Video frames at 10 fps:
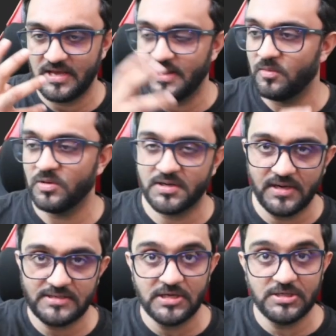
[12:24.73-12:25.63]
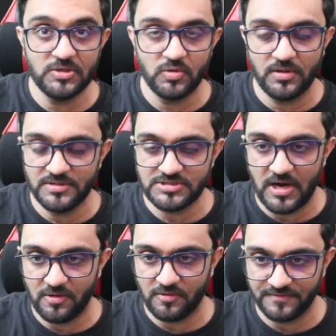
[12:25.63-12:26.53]
and I will create a new image
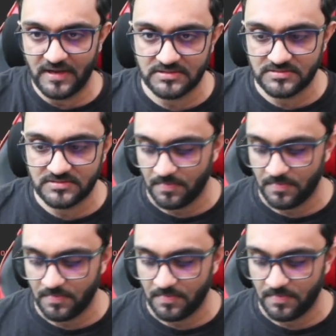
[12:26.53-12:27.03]
out of that.